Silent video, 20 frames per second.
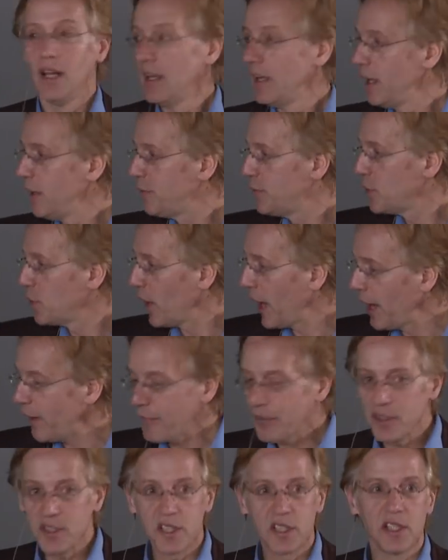if you
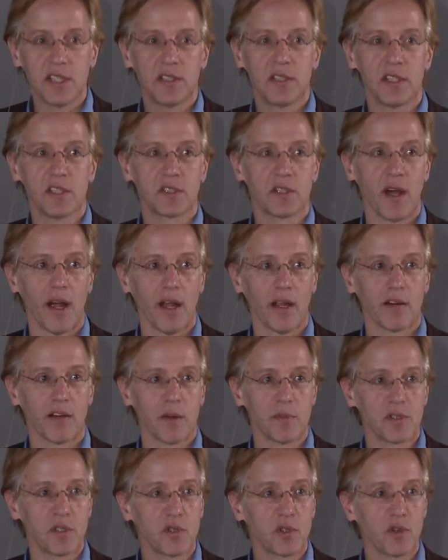ever see these
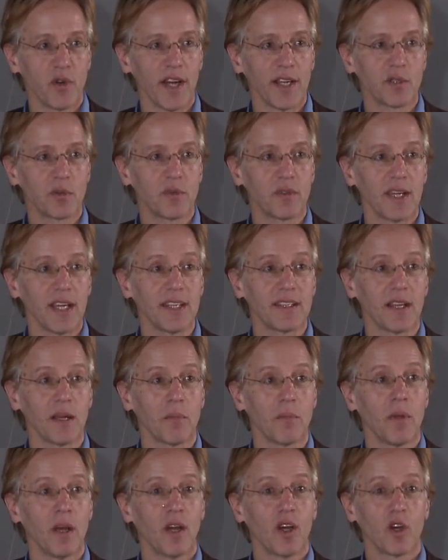diagrams, you try to take
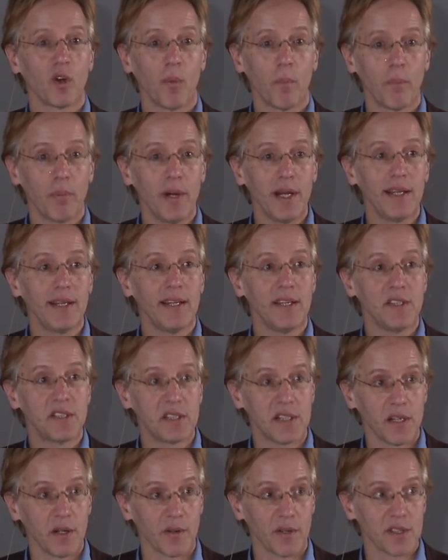them completely
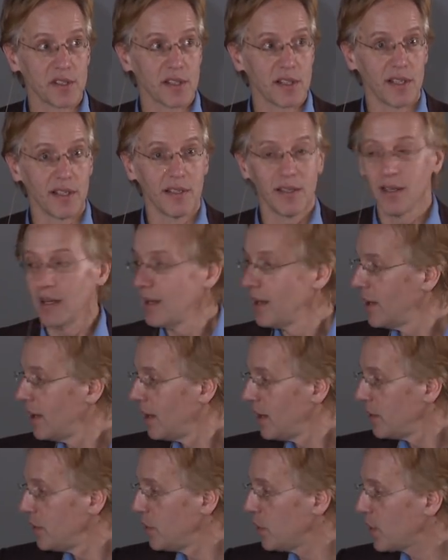seriously
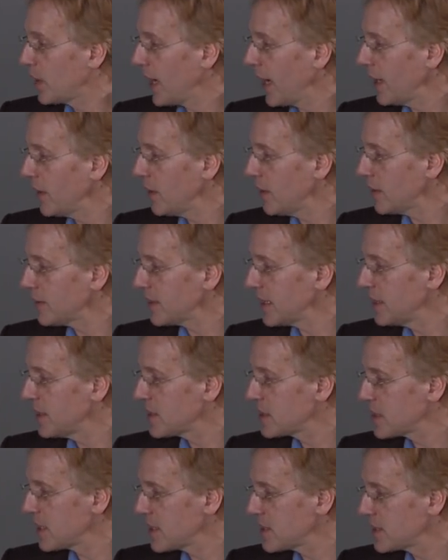you cannot, in the
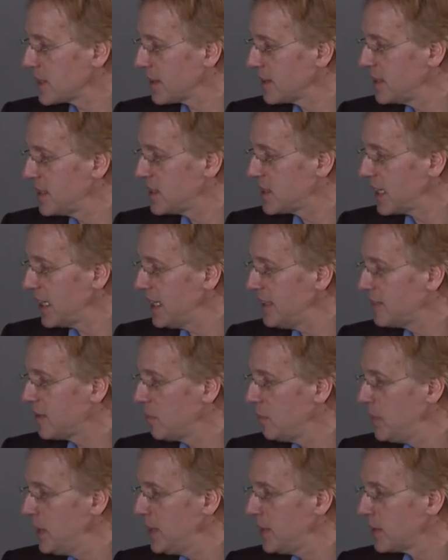sense that these
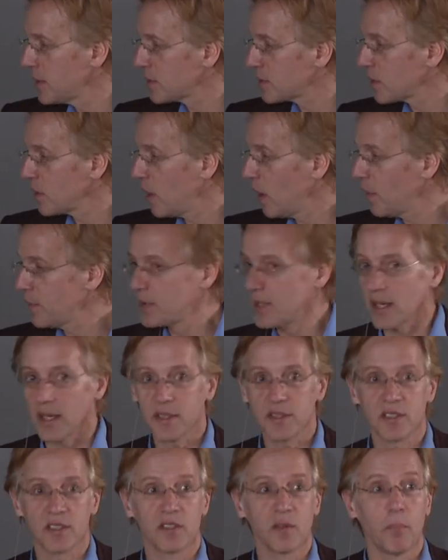intermediate
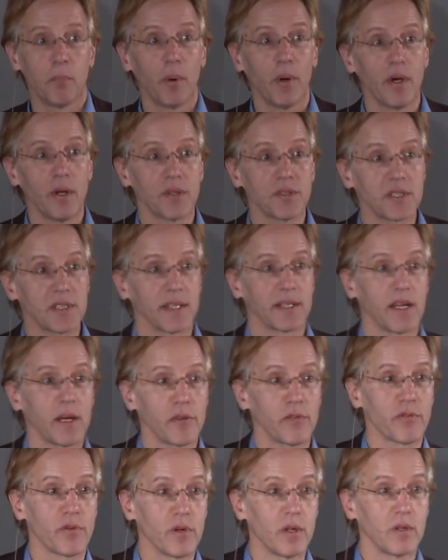objects, the balls that they
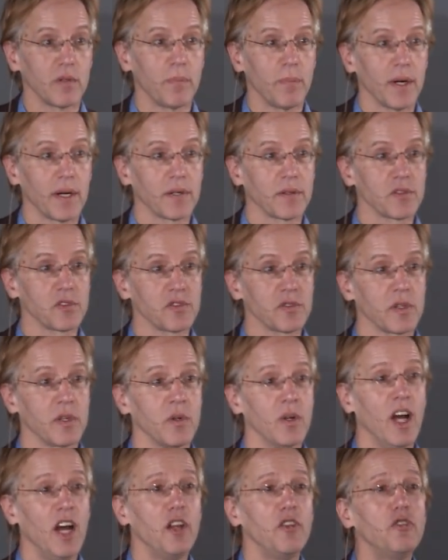throw, particles
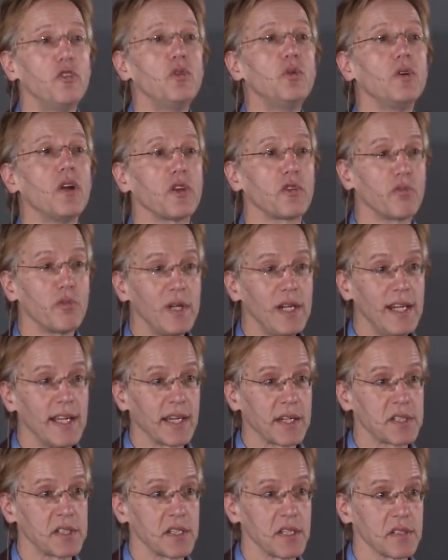throw, do not really
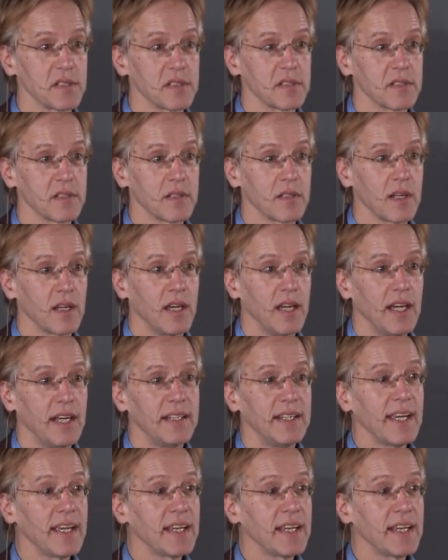exist. They